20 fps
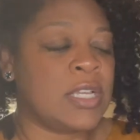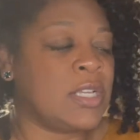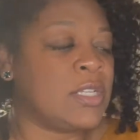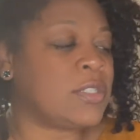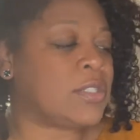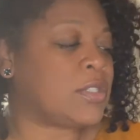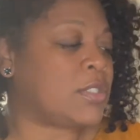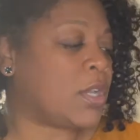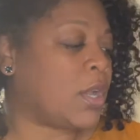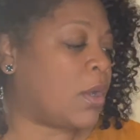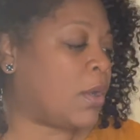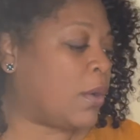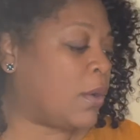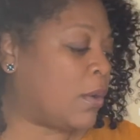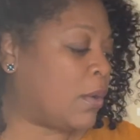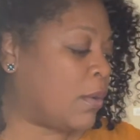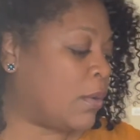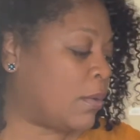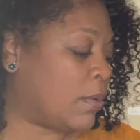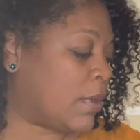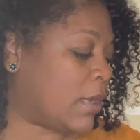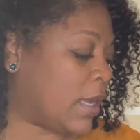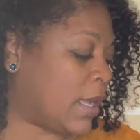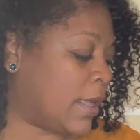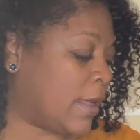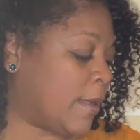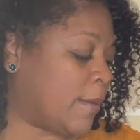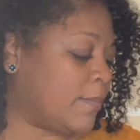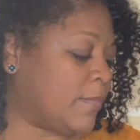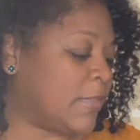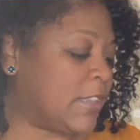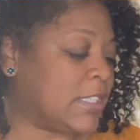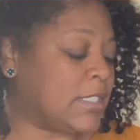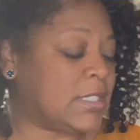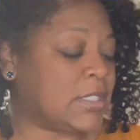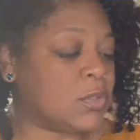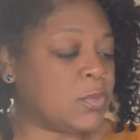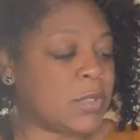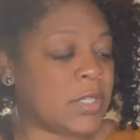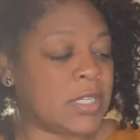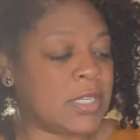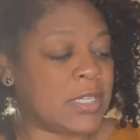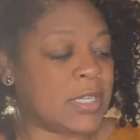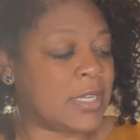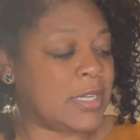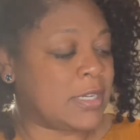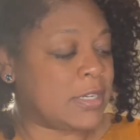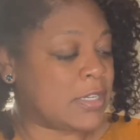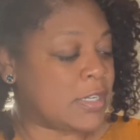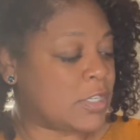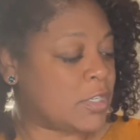So this is really good.